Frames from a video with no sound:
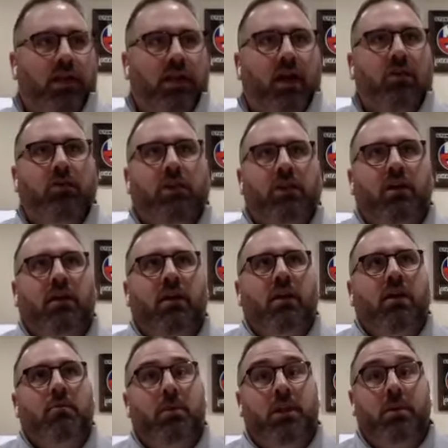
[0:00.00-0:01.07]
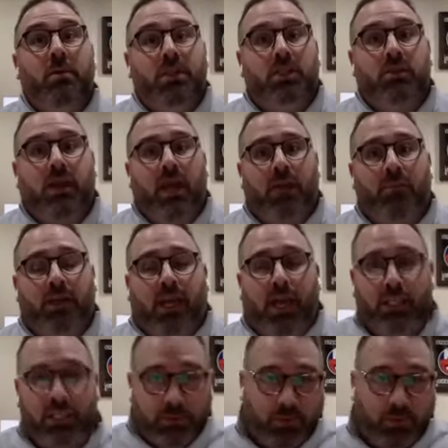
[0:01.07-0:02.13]
and not only bring them into the
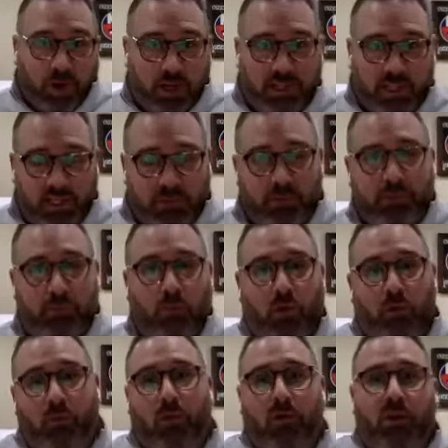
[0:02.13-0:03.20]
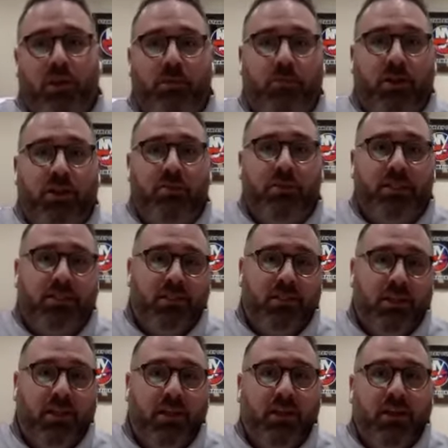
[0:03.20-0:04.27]
application process, but more importantly, bring them into
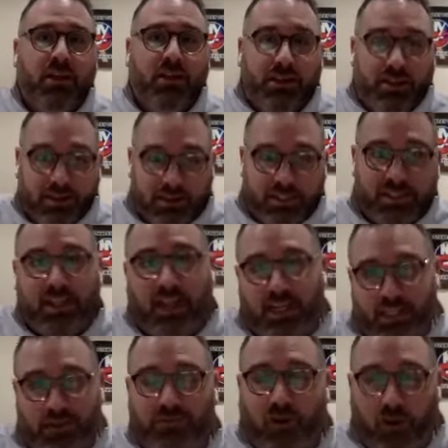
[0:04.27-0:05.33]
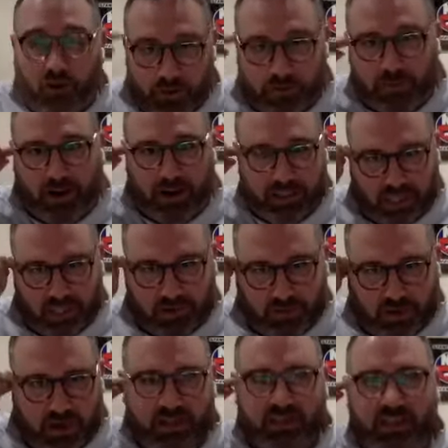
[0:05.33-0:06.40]
the yield/enrollment process,
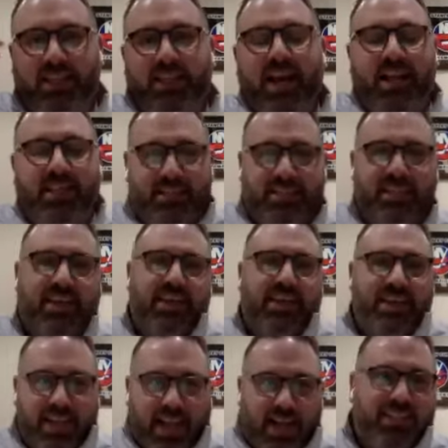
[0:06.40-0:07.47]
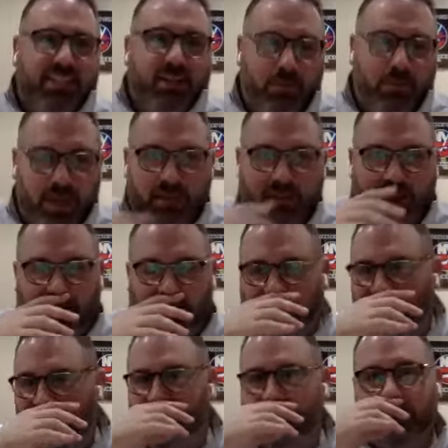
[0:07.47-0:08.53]
right? Like, that's the main thing,
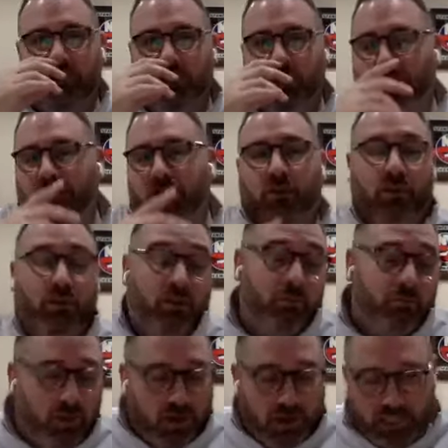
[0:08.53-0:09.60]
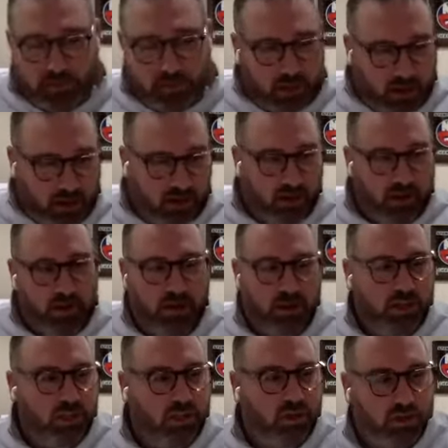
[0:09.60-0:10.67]
right? Because you can bring as many
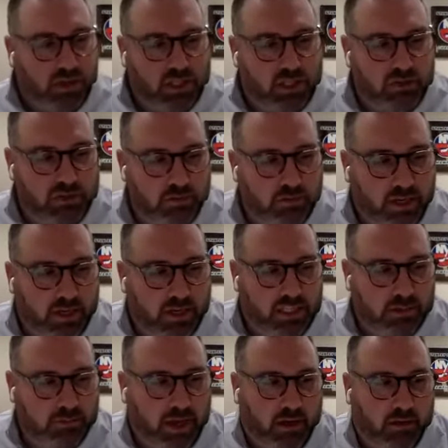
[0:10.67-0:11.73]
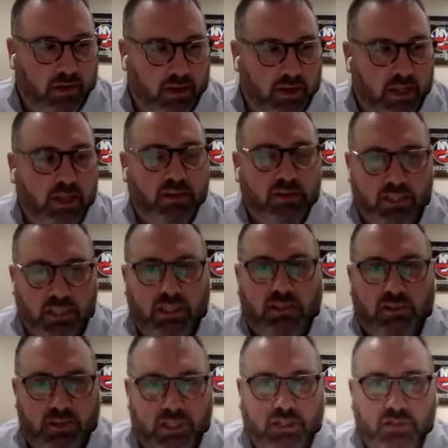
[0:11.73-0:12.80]
students through, but it's about yielding
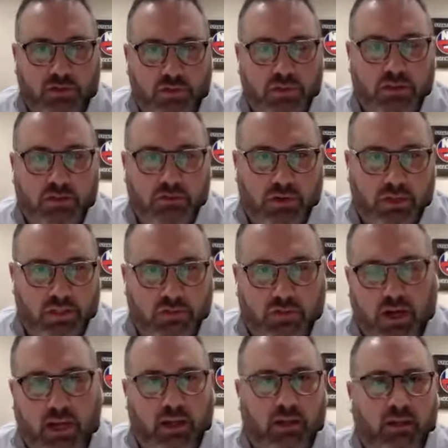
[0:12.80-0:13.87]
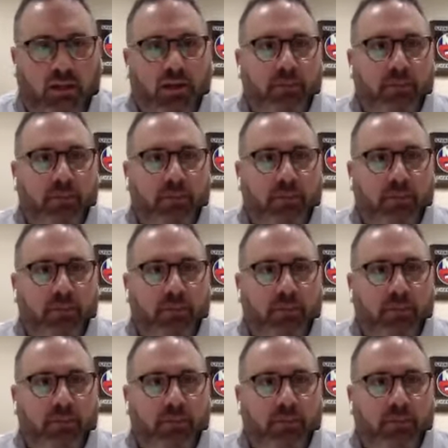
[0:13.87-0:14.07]
those students, right?